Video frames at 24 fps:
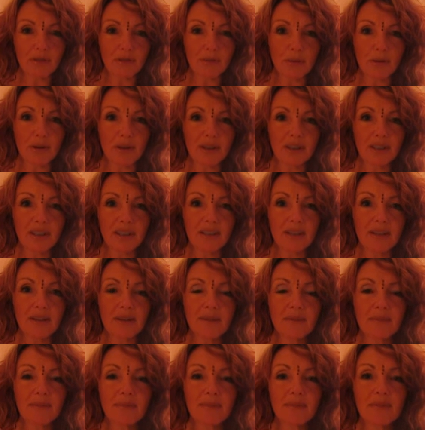the body,
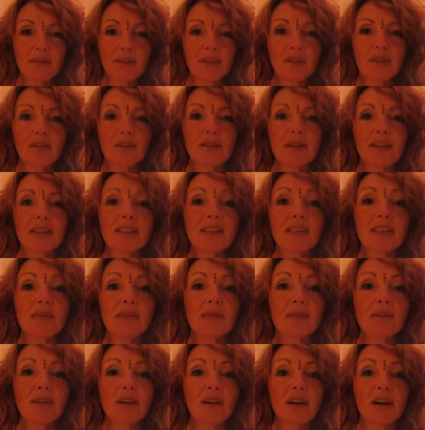uniting
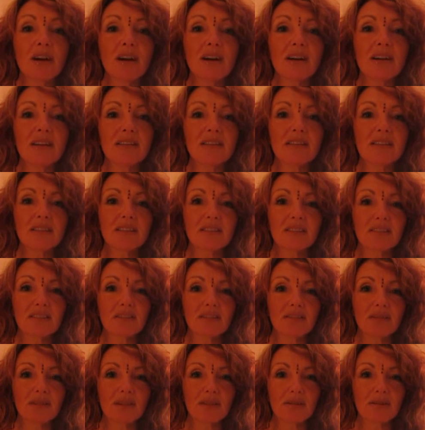with the heart,
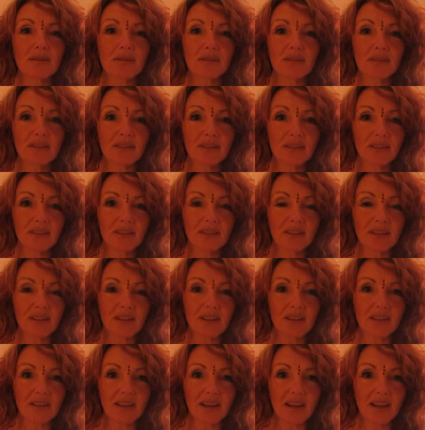throat,
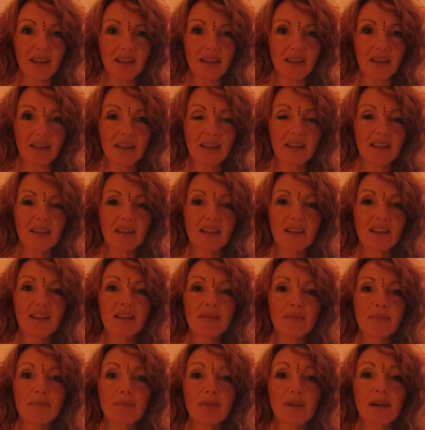third eye,
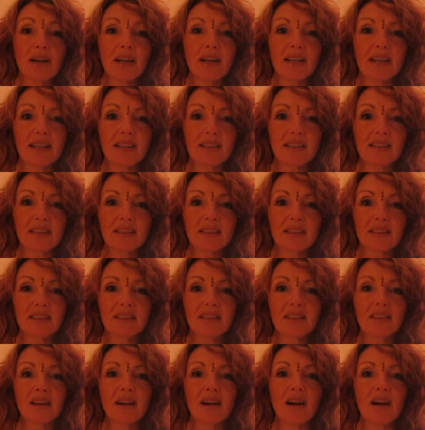brain,
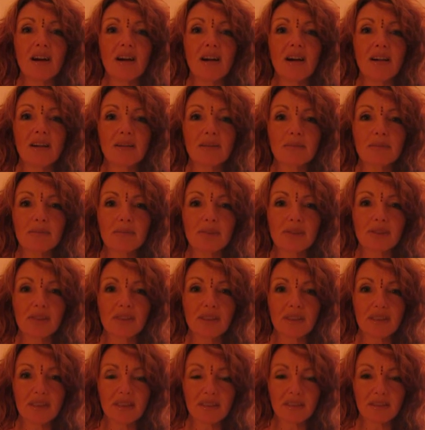arms,
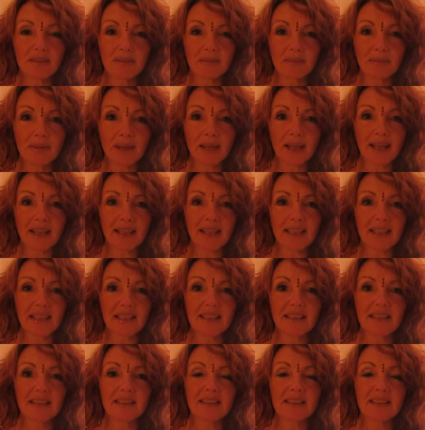belly,